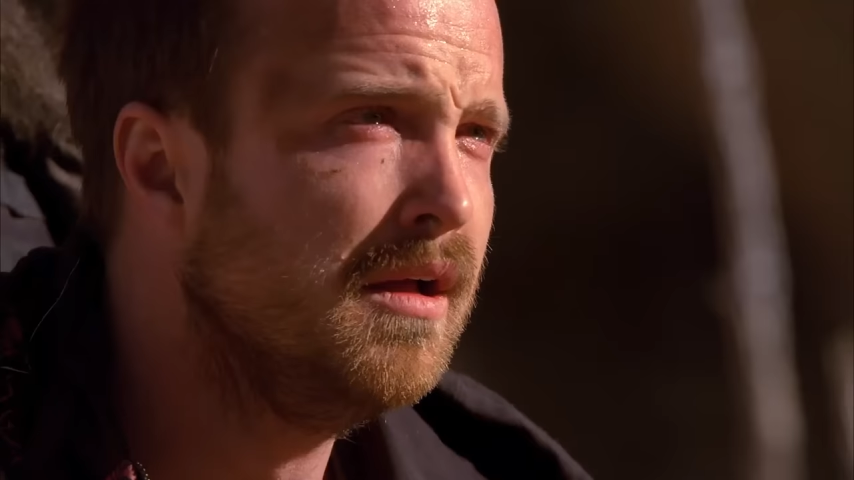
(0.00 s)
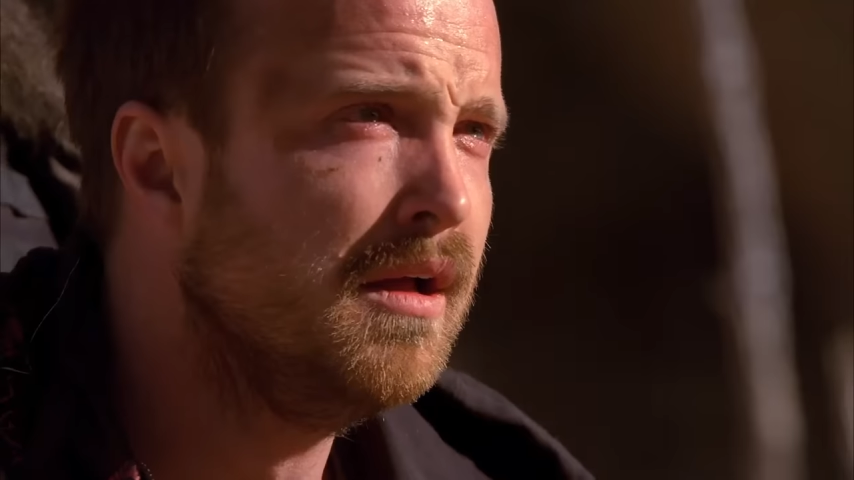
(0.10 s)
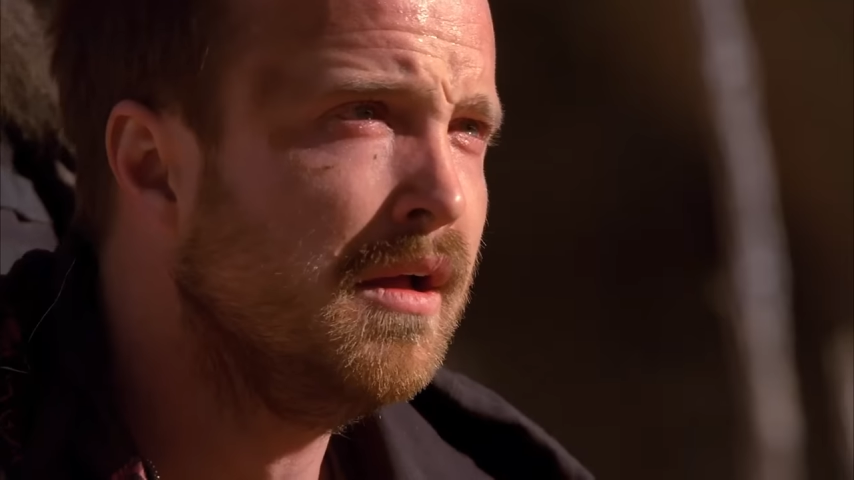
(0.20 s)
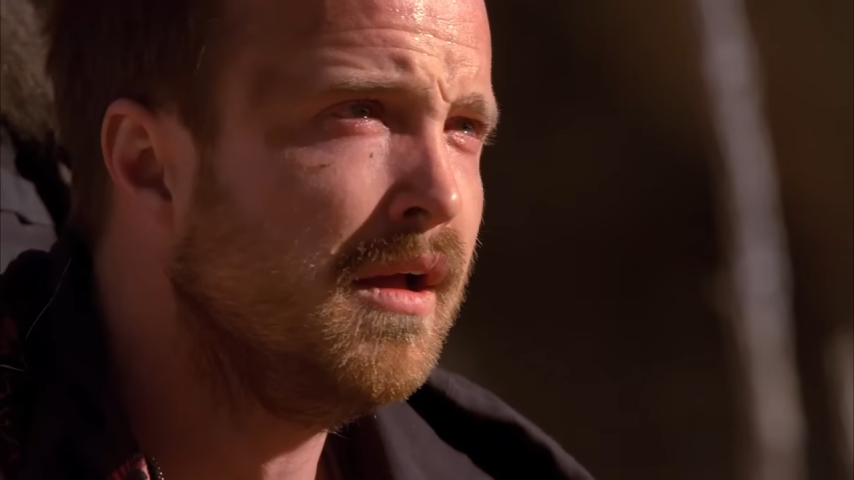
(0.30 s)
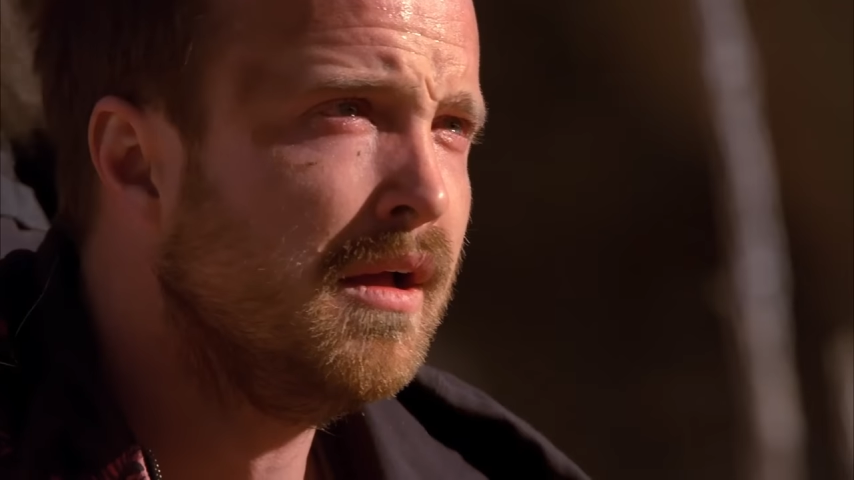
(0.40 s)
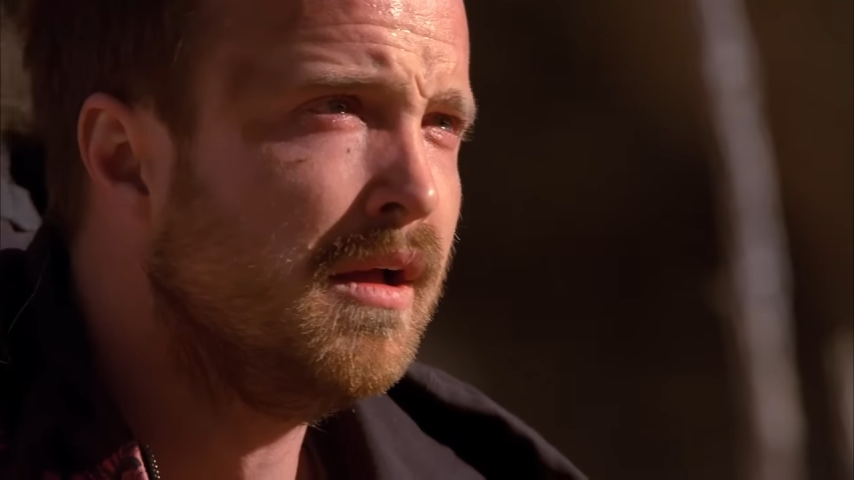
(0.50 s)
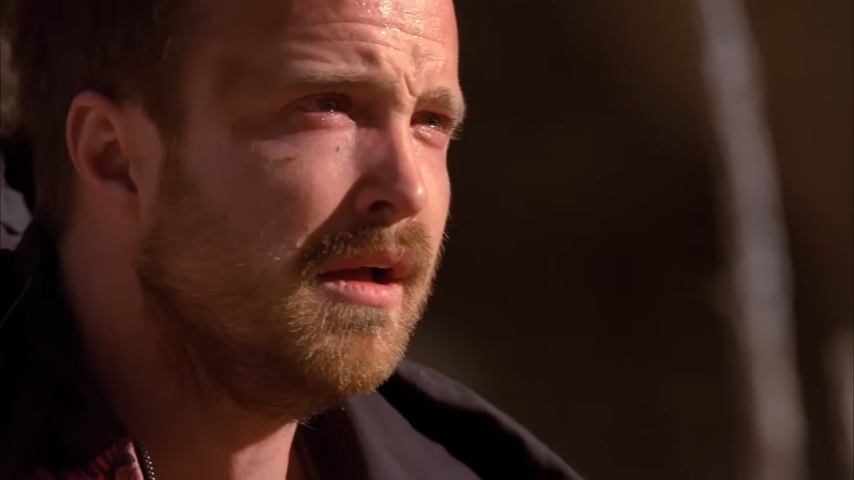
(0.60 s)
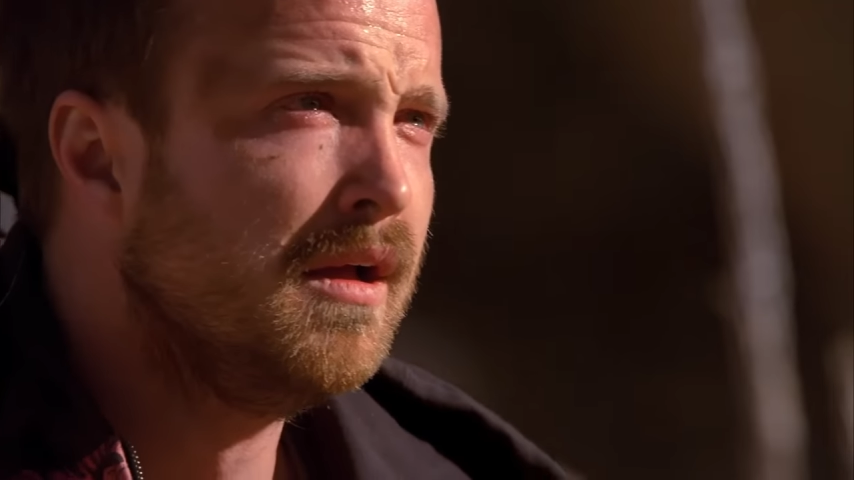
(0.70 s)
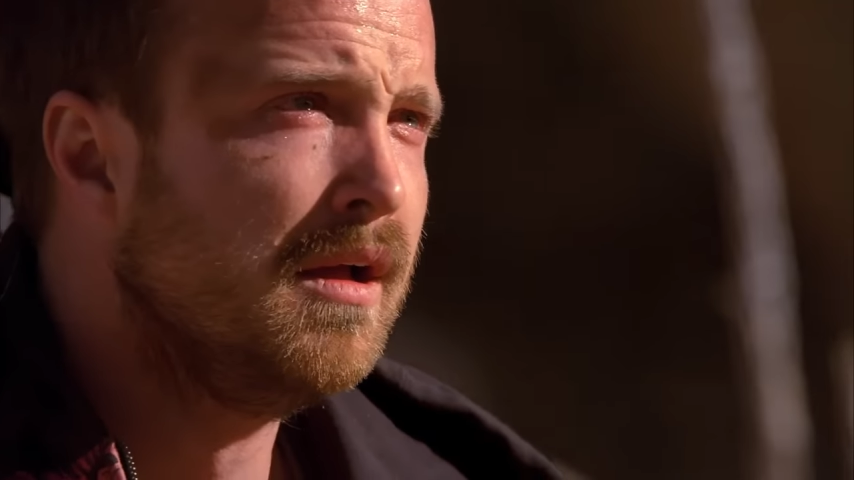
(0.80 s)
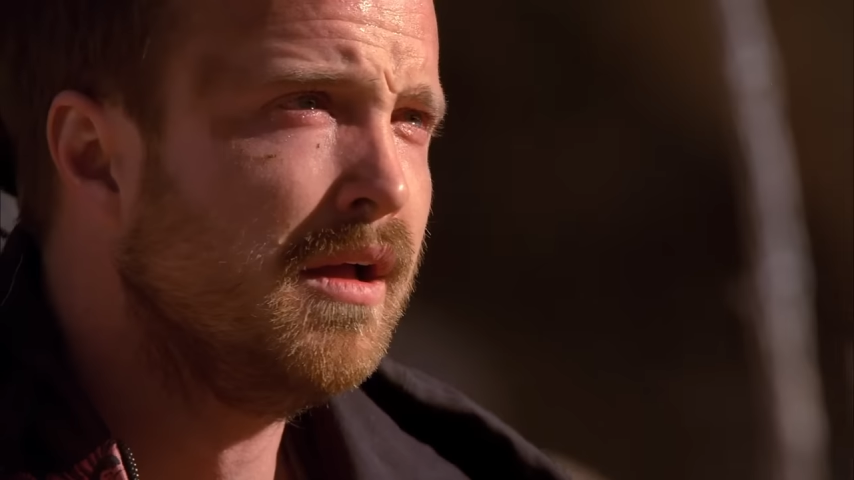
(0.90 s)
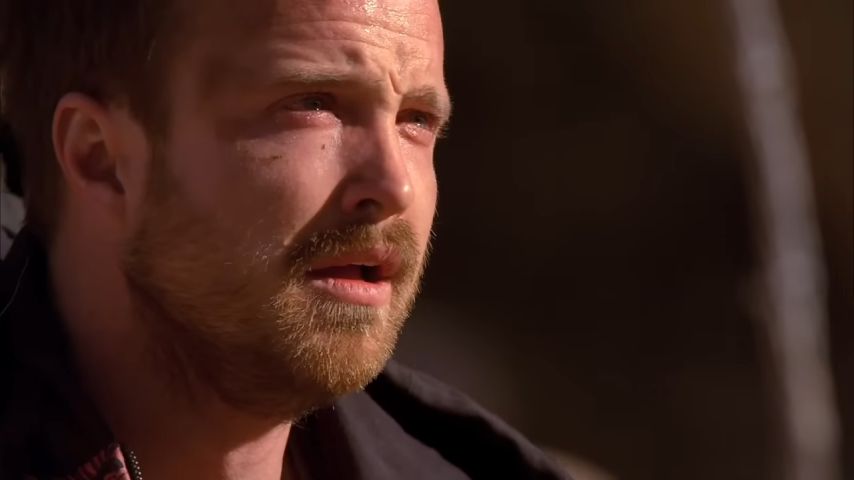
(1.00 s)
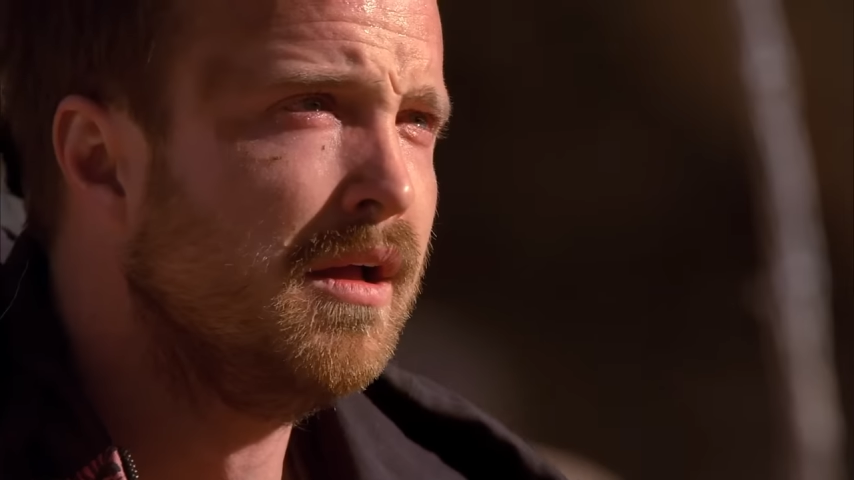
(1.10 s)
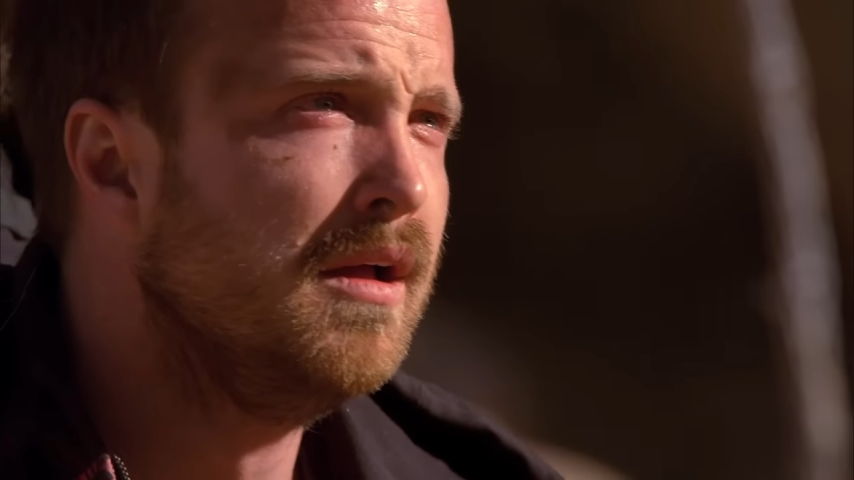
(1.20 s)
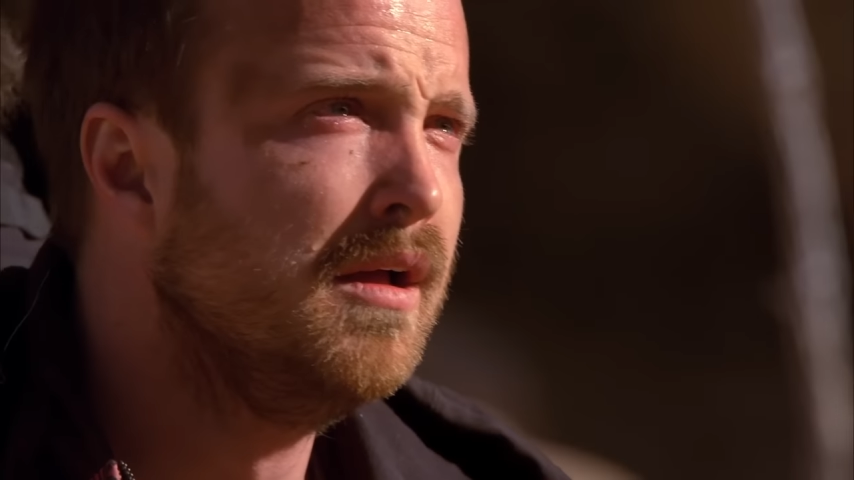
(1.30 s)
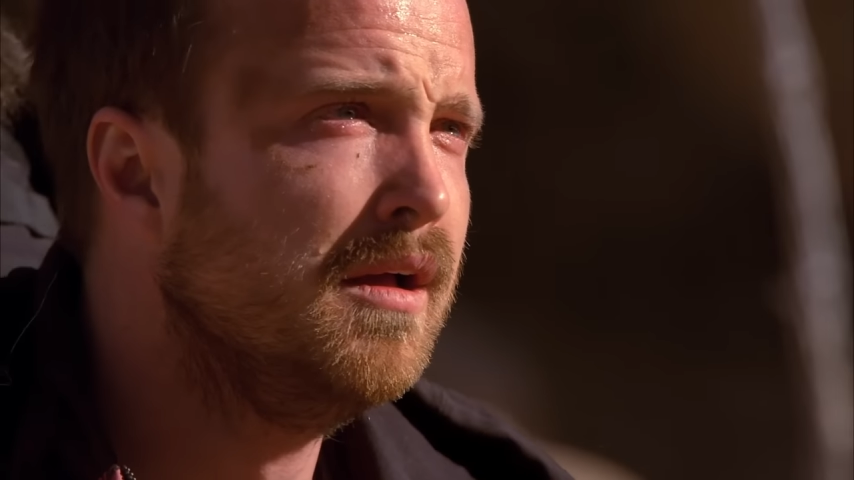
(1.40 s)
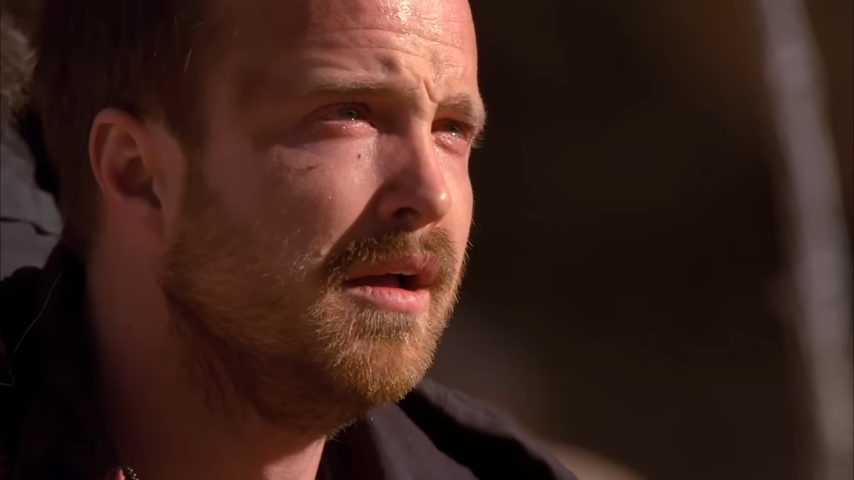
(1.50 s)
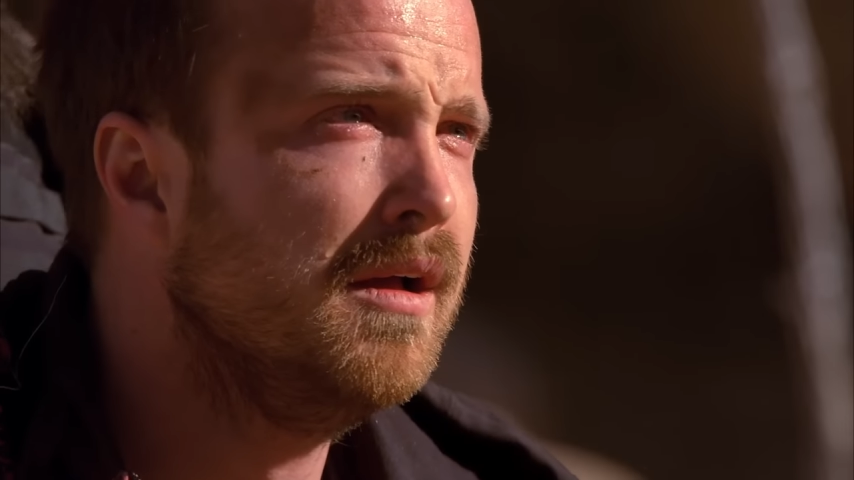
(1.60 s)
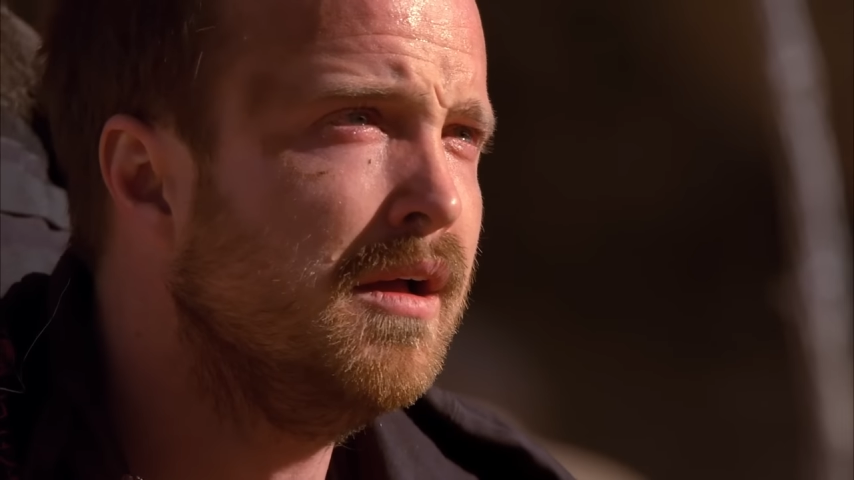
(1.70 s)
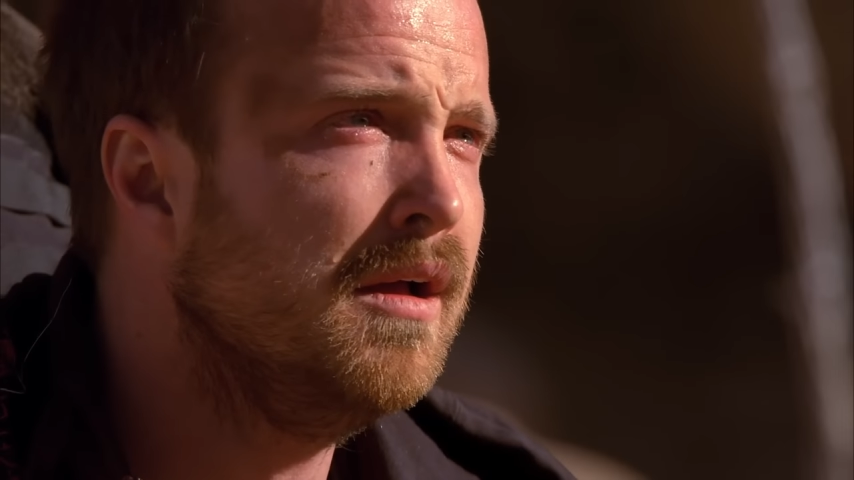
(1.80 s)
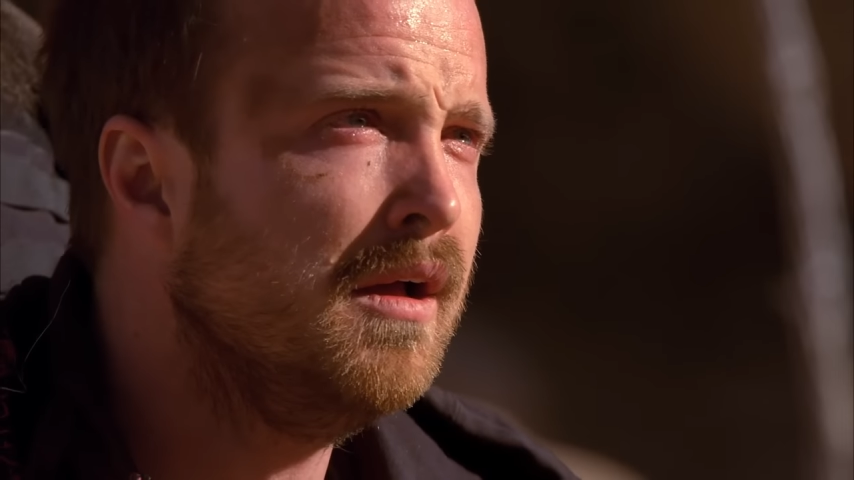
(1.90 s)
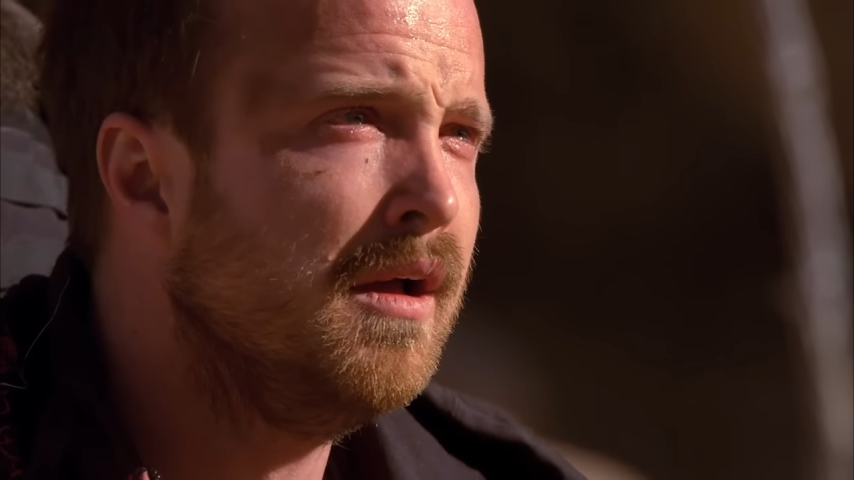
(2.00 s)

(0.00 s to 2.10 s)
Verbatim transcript: he watched Jane die, this is a moment which is